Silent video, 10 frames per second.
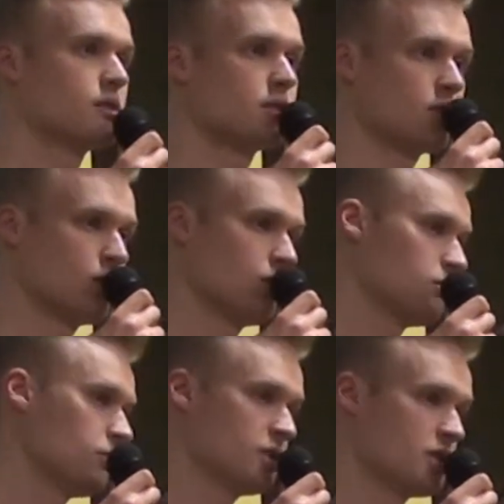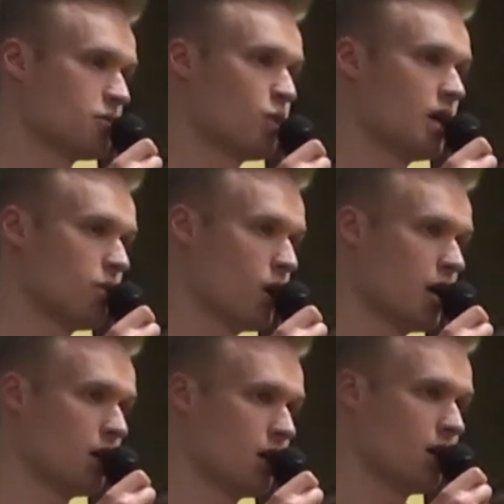So this is one
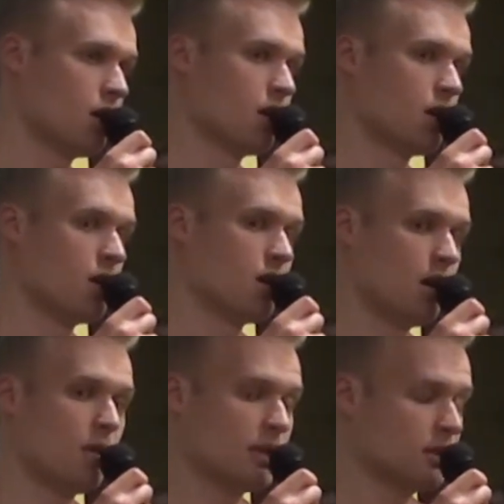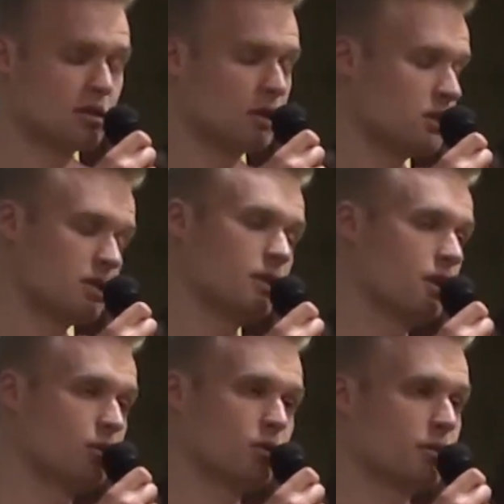way. Yeah, but it's a
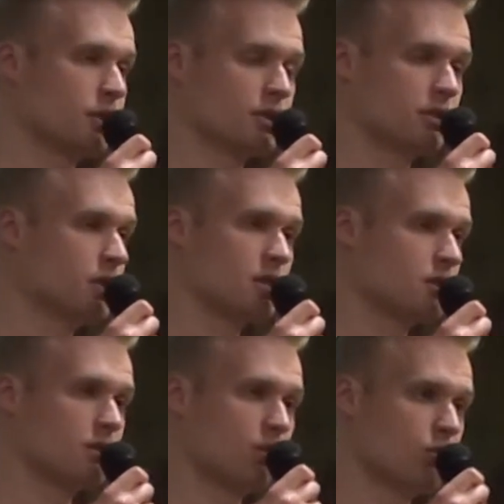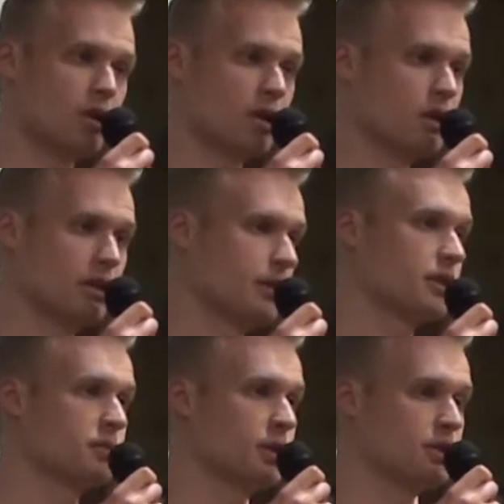really good question. There's no clear
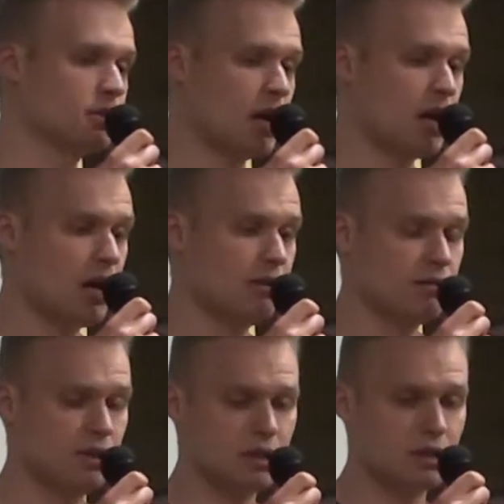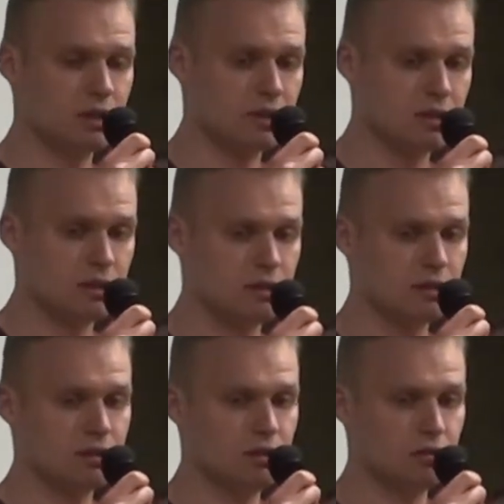explanation. I think
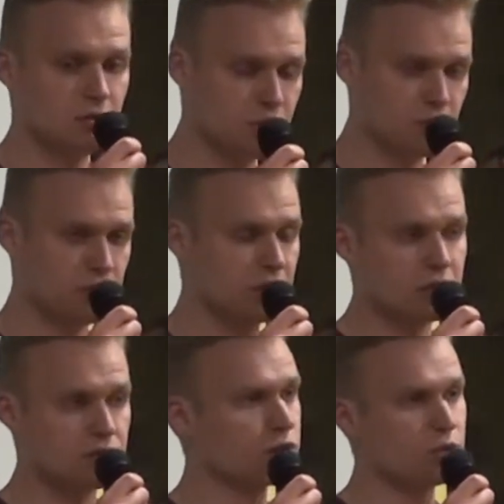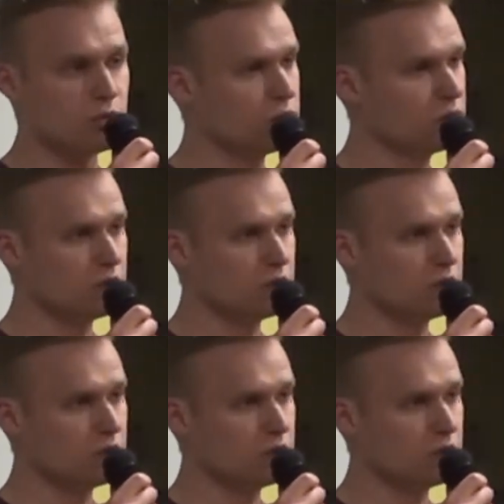you need to think it through.